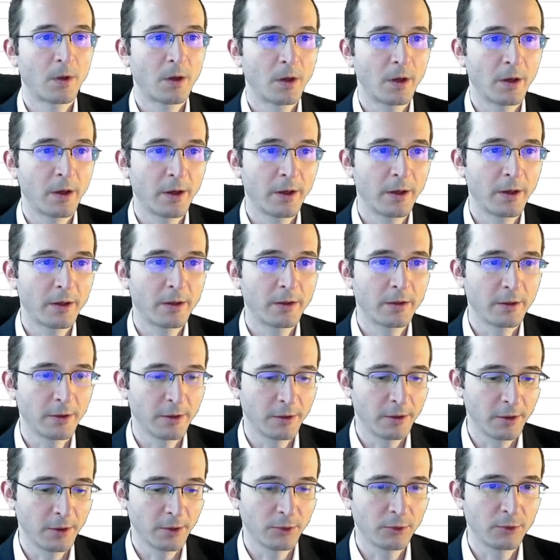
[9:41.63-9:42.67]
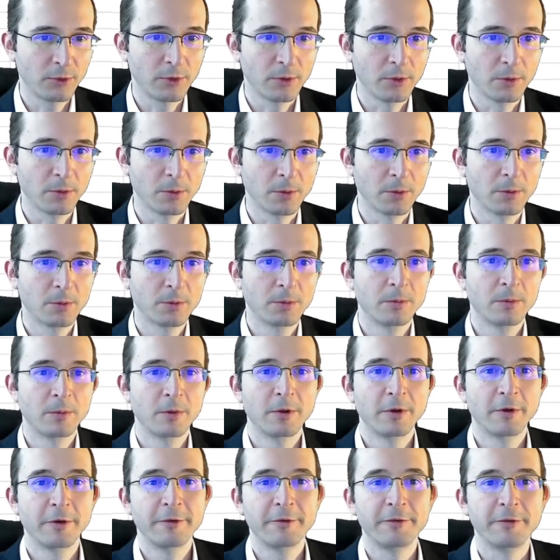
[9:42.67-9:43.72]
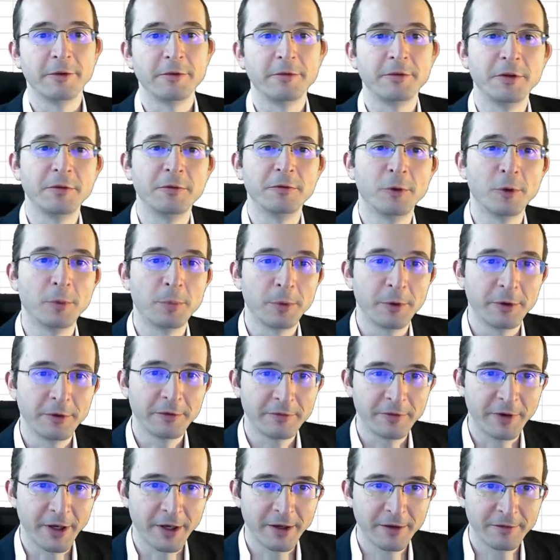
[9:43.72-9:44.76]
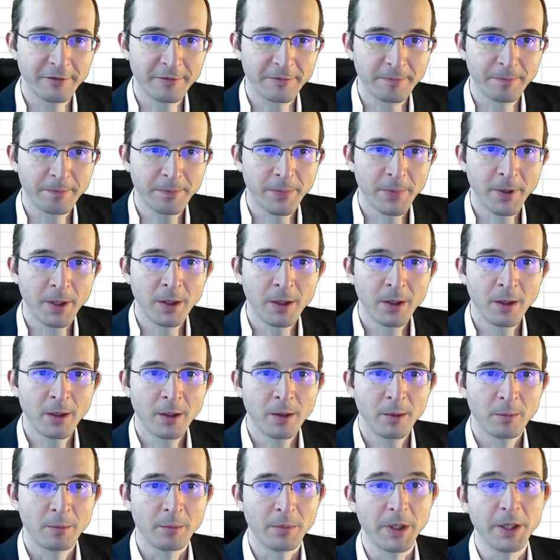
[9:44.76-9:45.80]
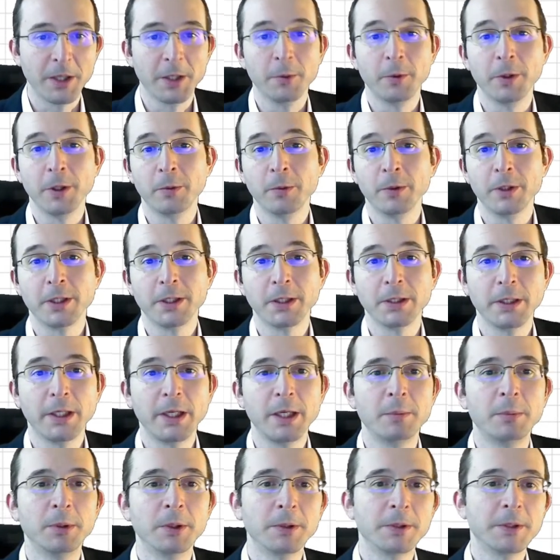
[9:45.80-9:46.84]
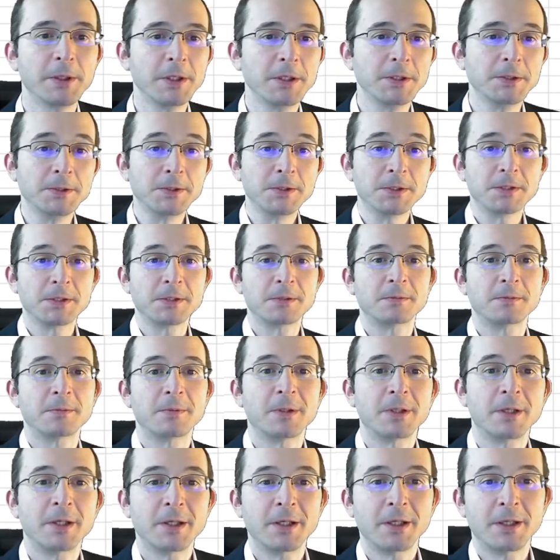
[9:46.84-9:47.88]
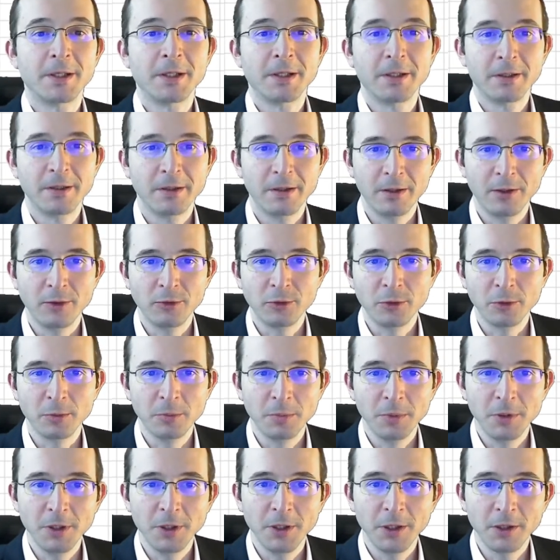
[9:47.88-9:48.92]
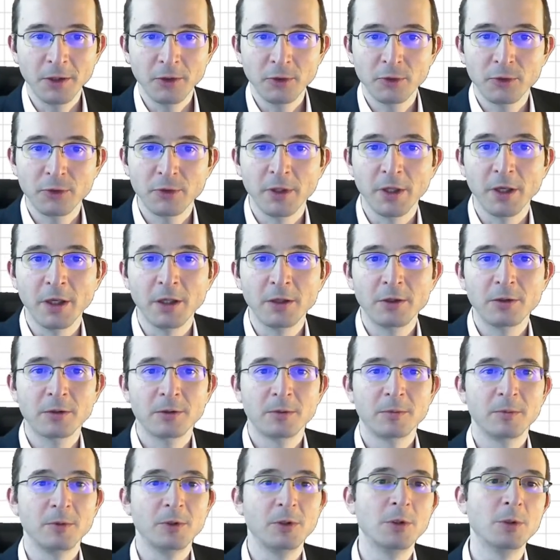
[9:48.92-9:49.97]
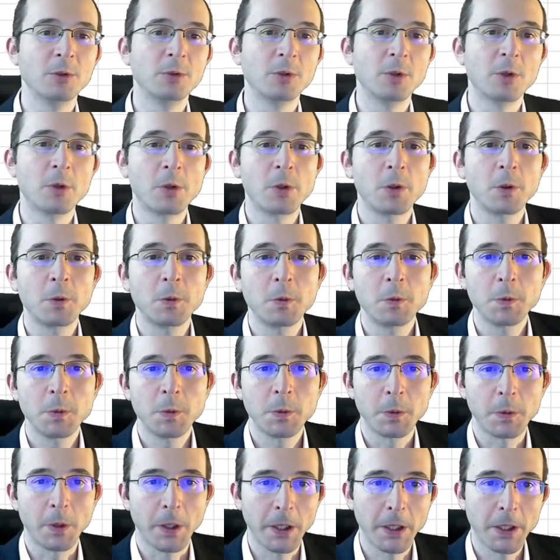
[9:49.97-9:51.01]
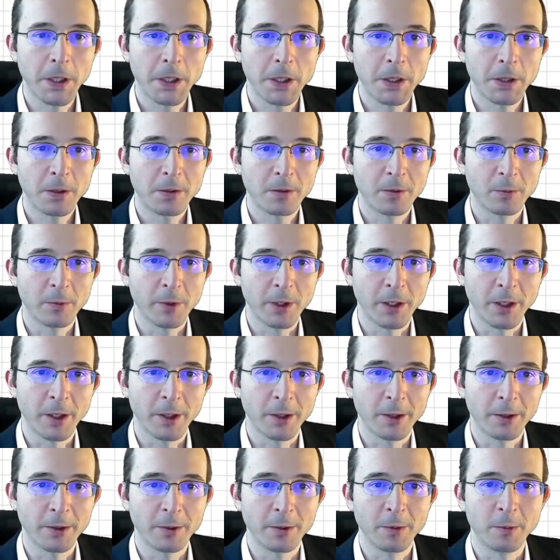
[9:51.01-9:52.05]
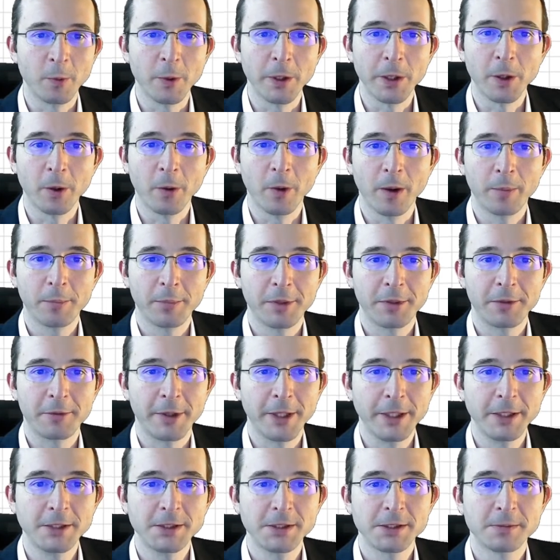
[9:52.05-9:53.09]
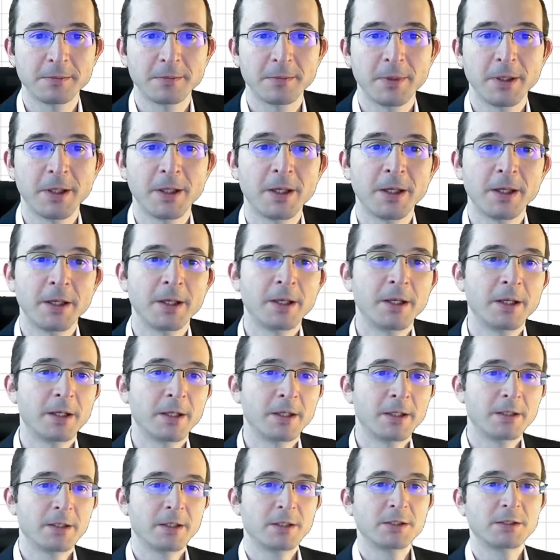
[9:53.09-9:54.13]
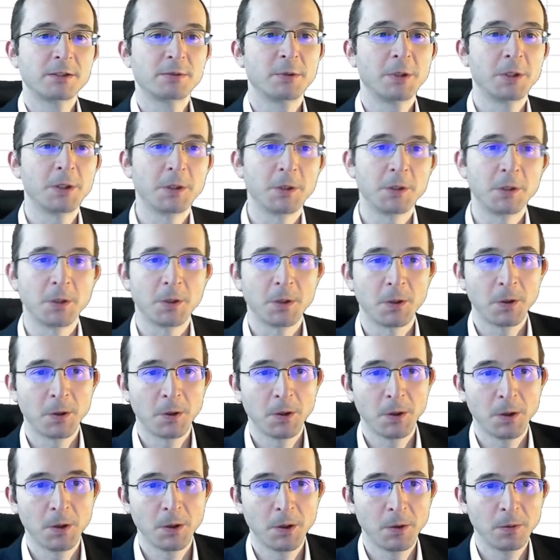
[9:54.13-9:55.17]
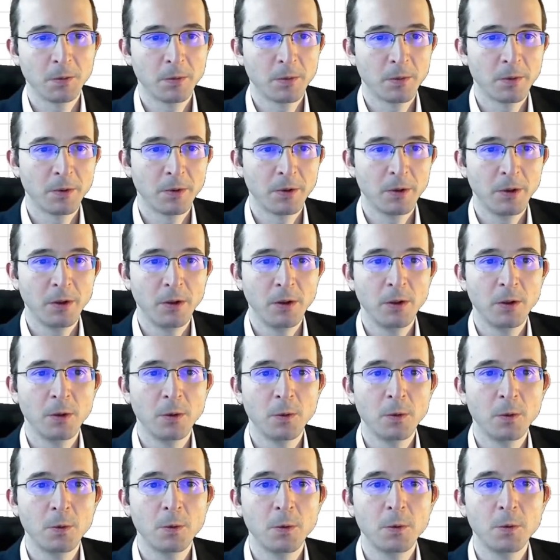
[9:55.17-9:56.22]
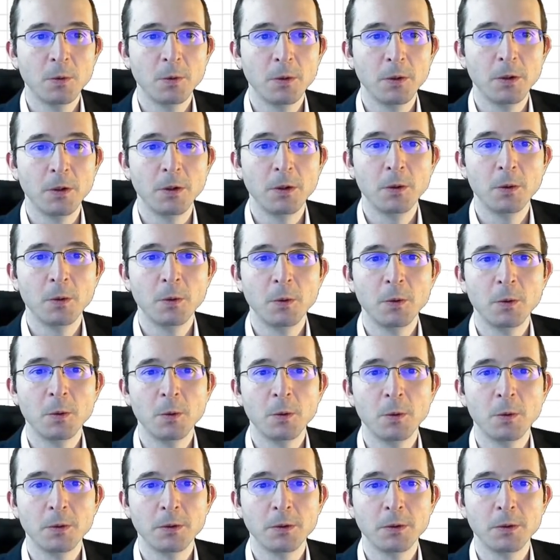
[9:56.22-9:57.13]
And that gets you 54.5. By the way, we can label these. This would be a state UUU, right? We go up thrice. This we could call UUD.